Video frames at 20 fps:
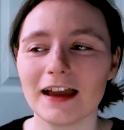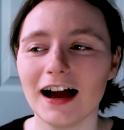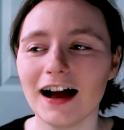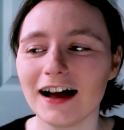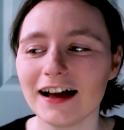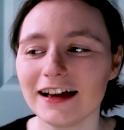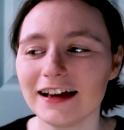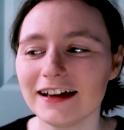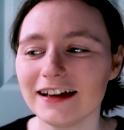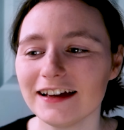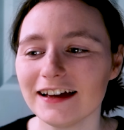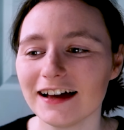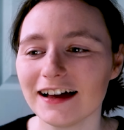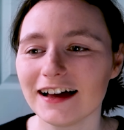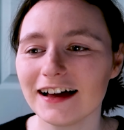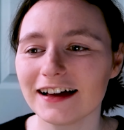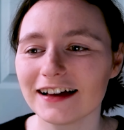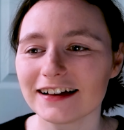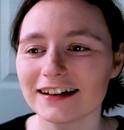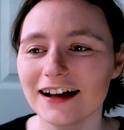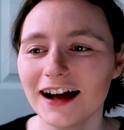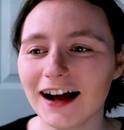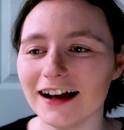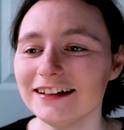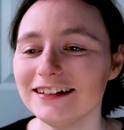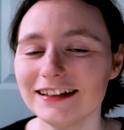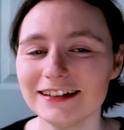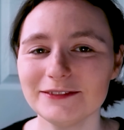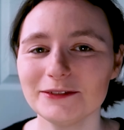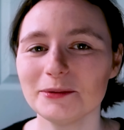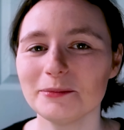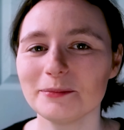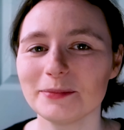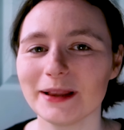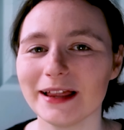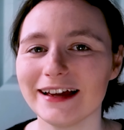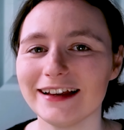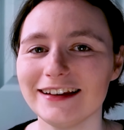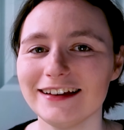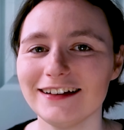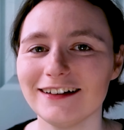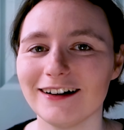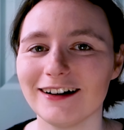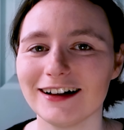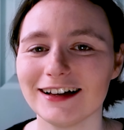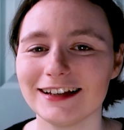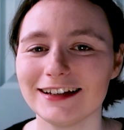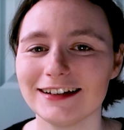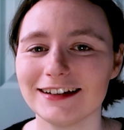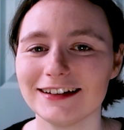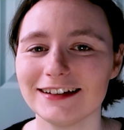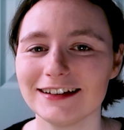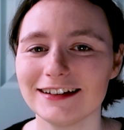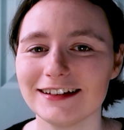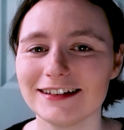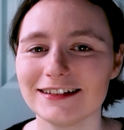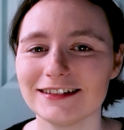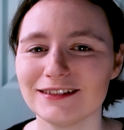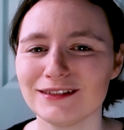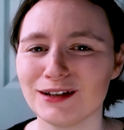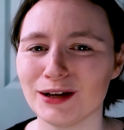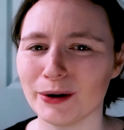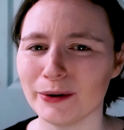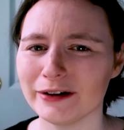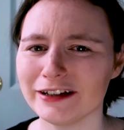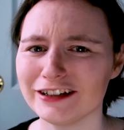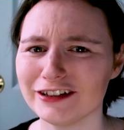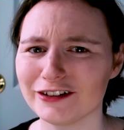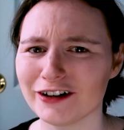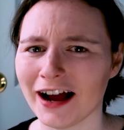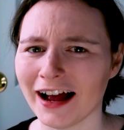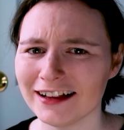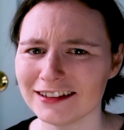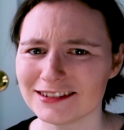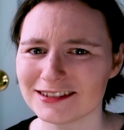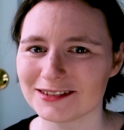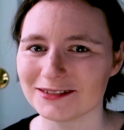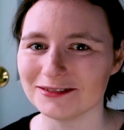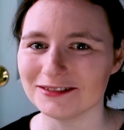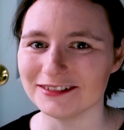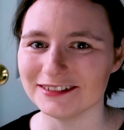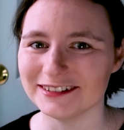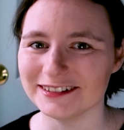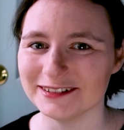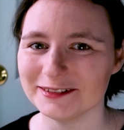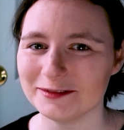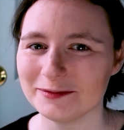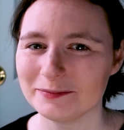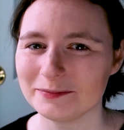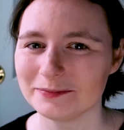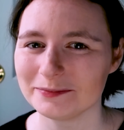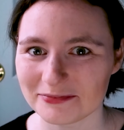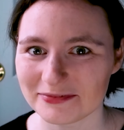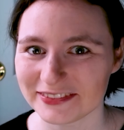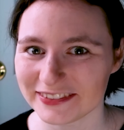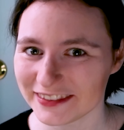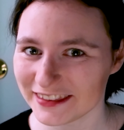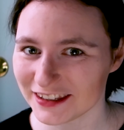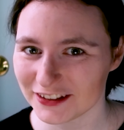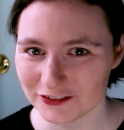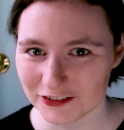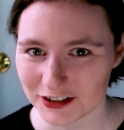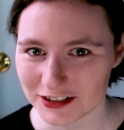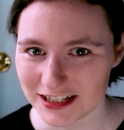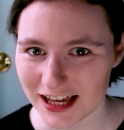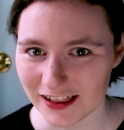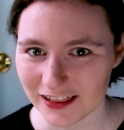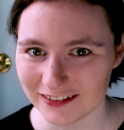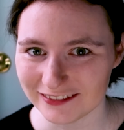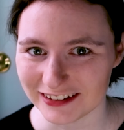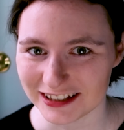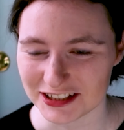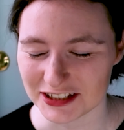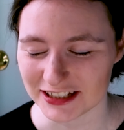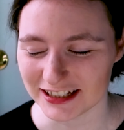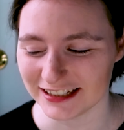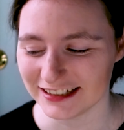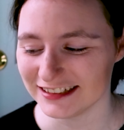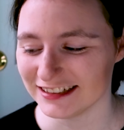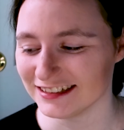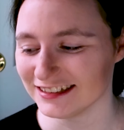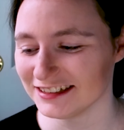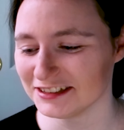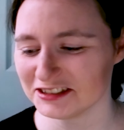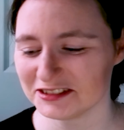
I kind of am planning on going to grad school for television.